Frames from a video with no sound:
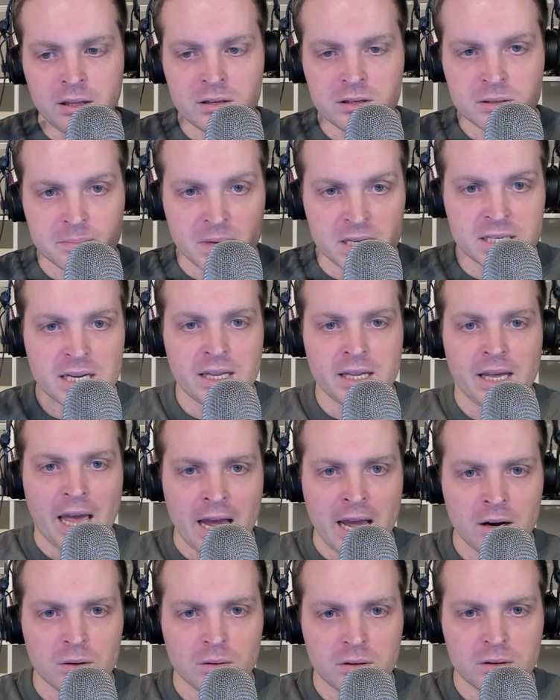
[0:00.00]
basically the
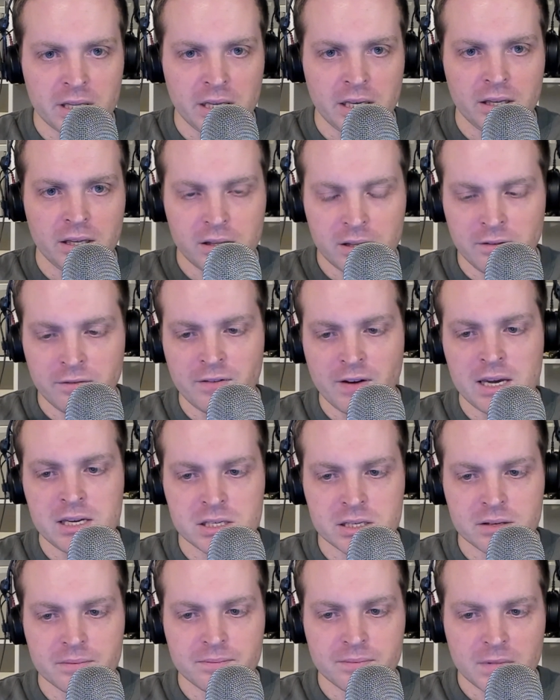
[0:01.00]
angle, the
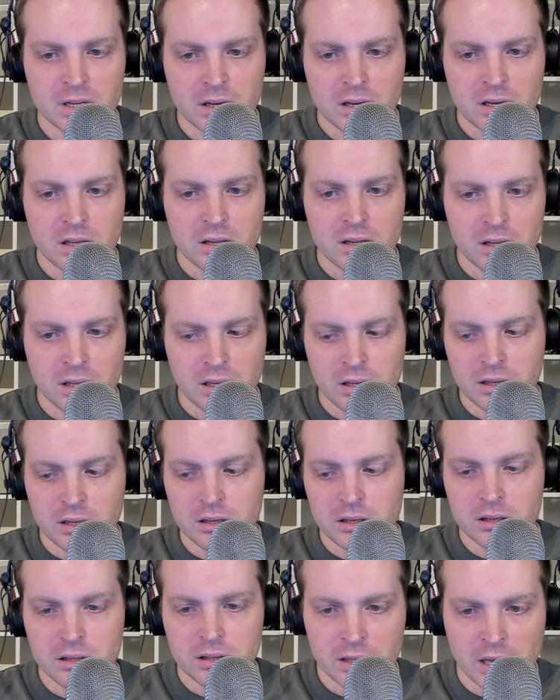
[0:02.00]
phase,
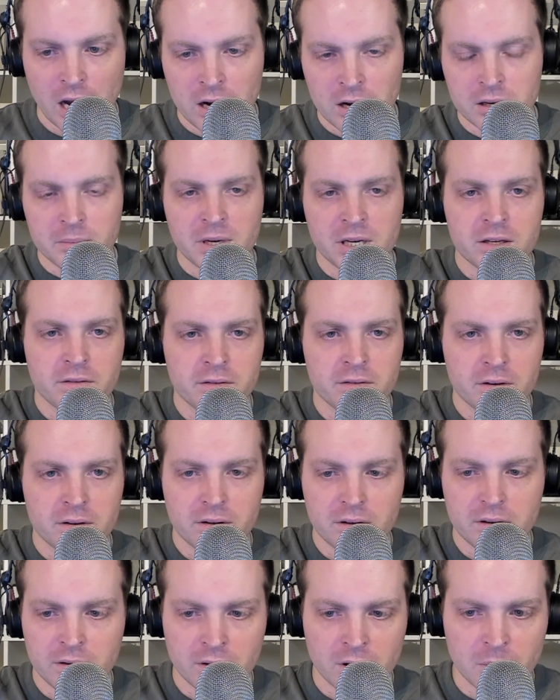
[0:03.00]
the argument of
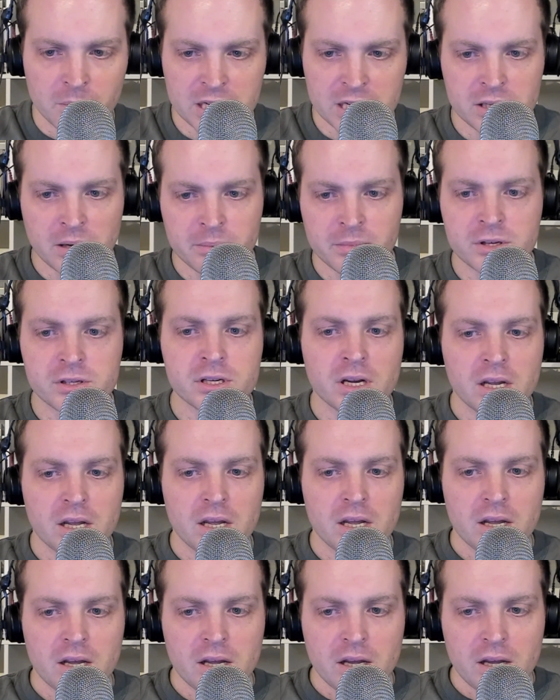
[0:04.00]
the complex numbers.
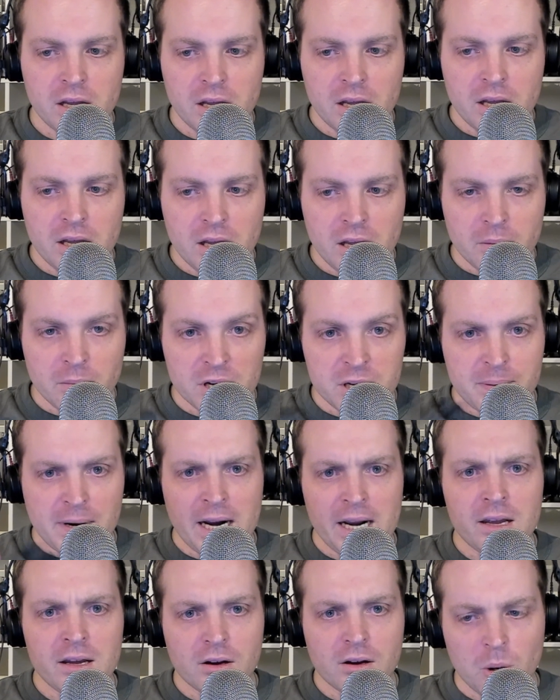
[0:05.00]

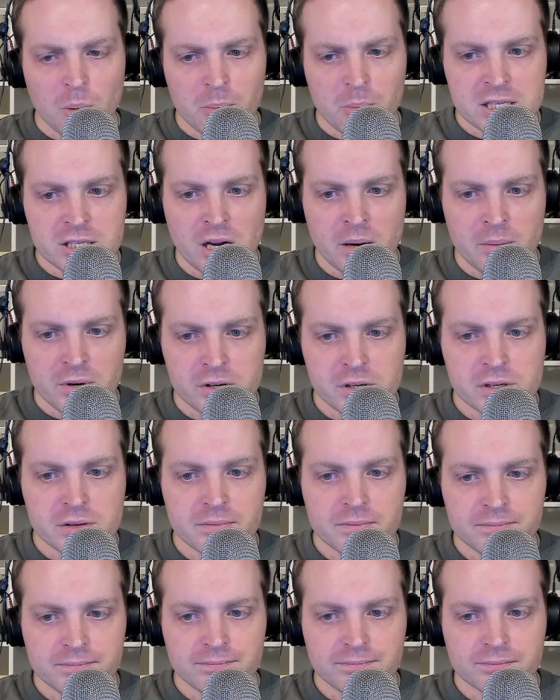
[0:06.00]
Multiplying complex numbers
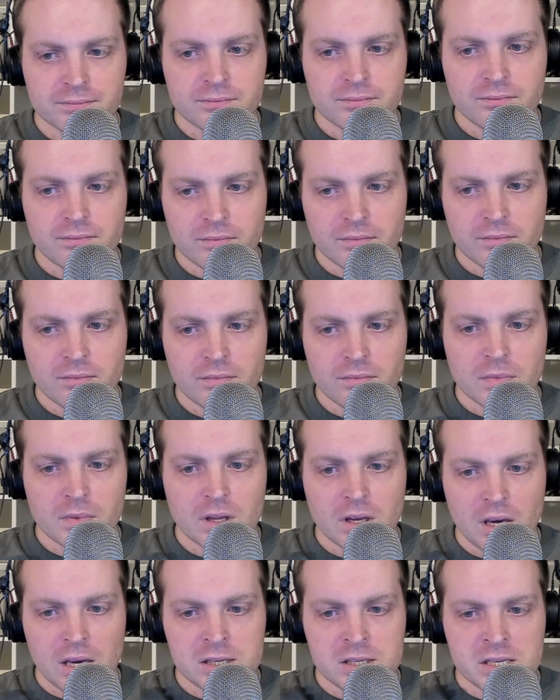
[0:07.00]

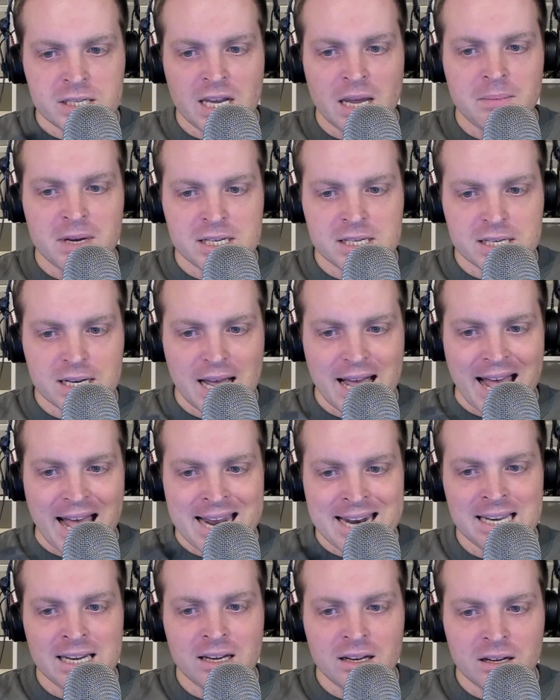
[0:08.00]
is the same as
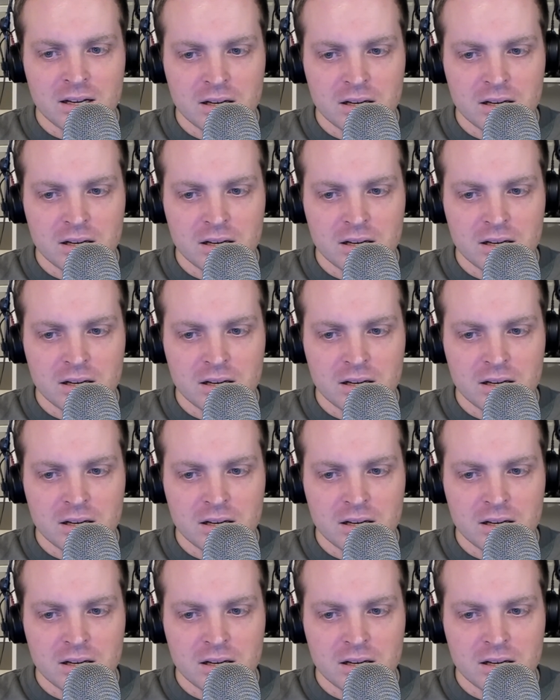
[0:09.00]
adding